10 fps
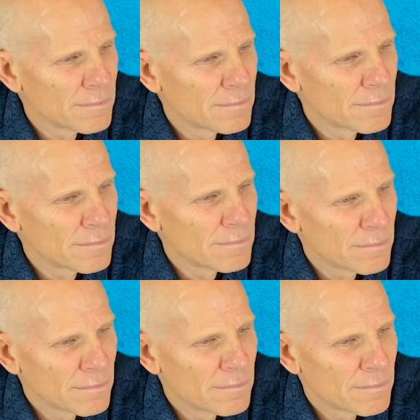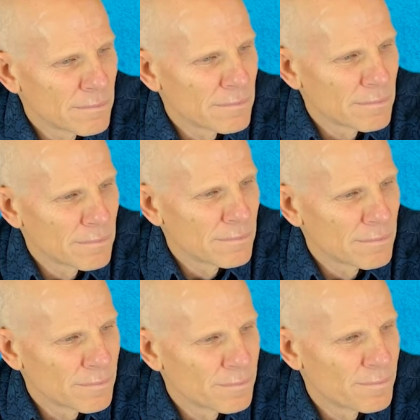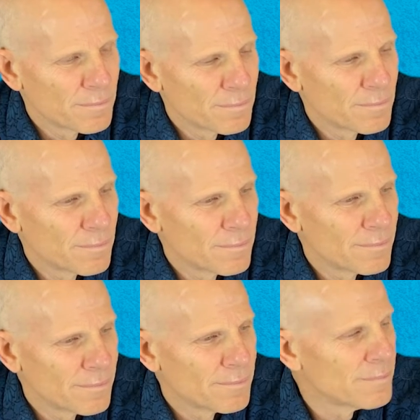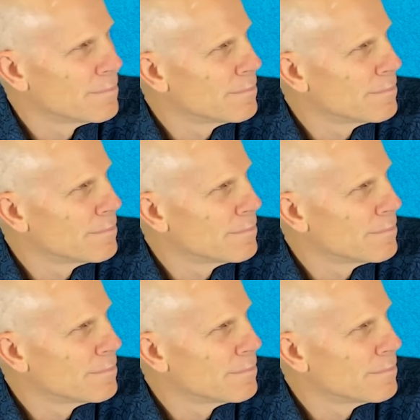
The person shown says nothing.